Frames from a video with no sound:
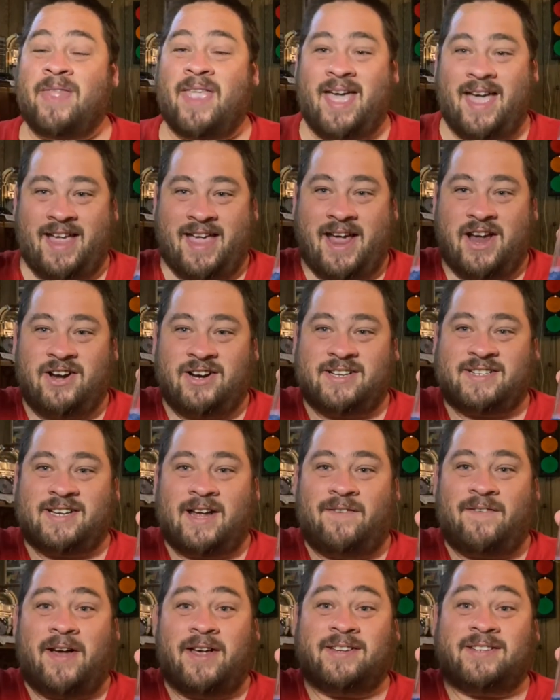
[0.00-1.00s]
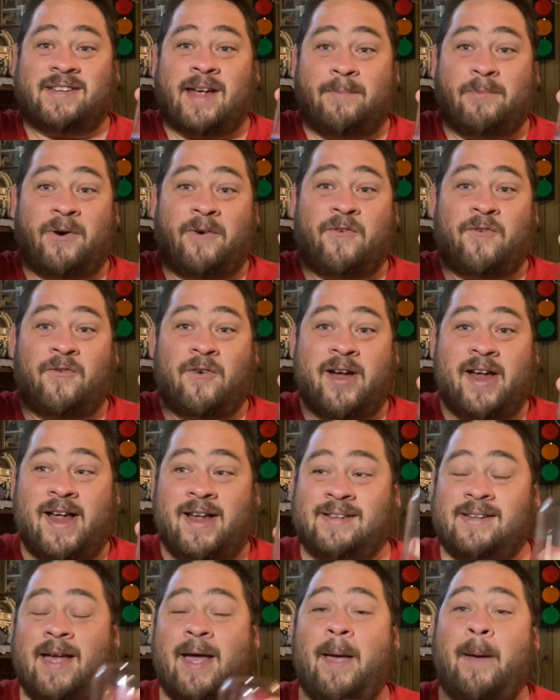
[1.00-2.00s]
and get yourself a Summer
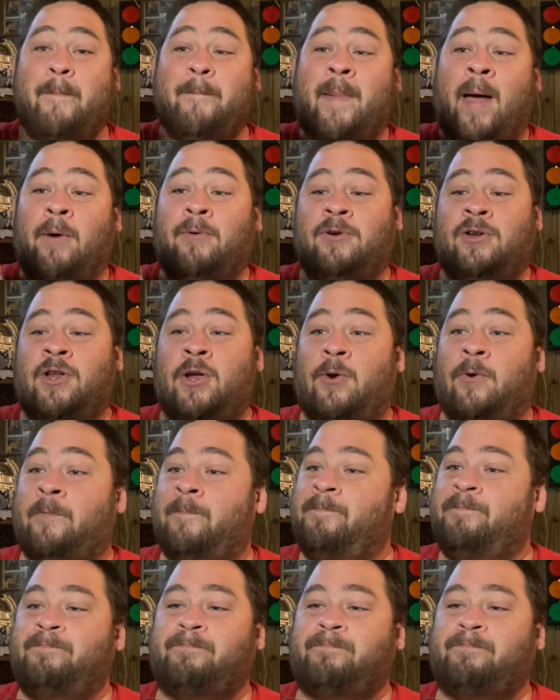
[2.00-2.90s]
Freeze Mountain Dew.